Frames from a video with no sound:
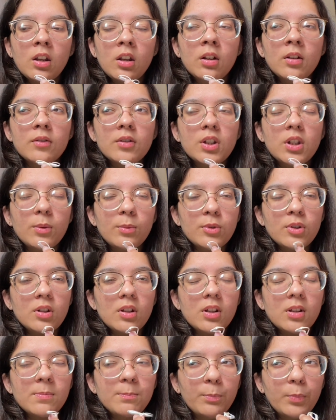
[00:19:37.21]
she was
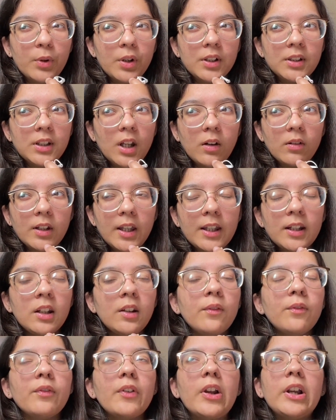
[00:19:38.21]
just burnt out, and
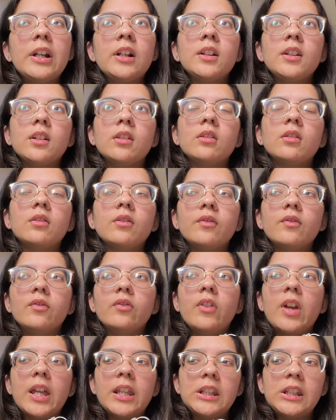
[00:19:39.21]
it felt
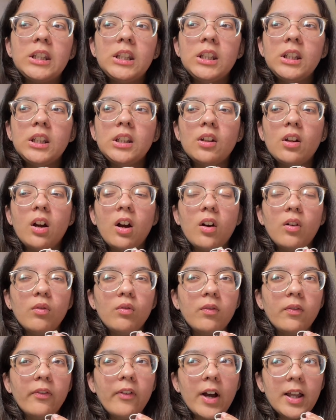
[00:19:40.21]
very
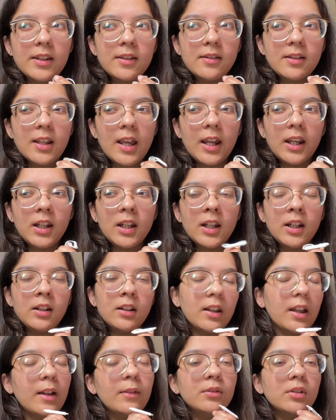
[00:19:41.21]
one-sided.
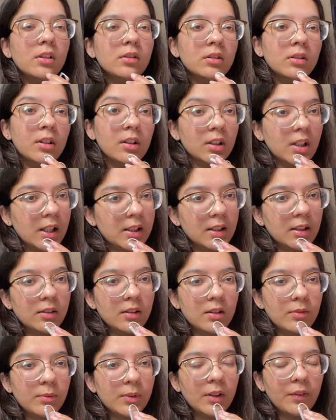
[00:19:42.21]
I was also discussing
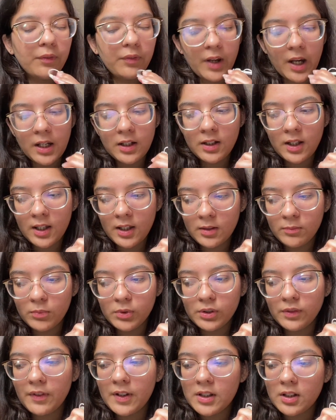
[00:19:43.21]
this with a friend, and
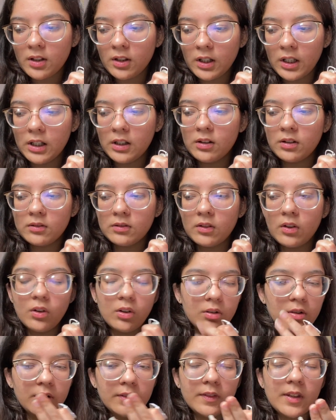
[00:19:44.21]
both of us agreed
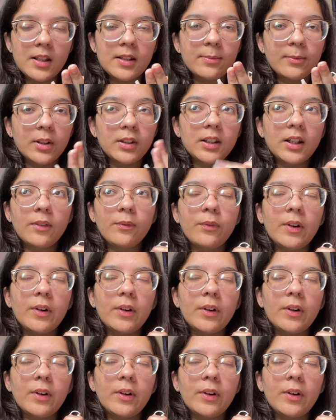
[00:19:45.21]
on this point that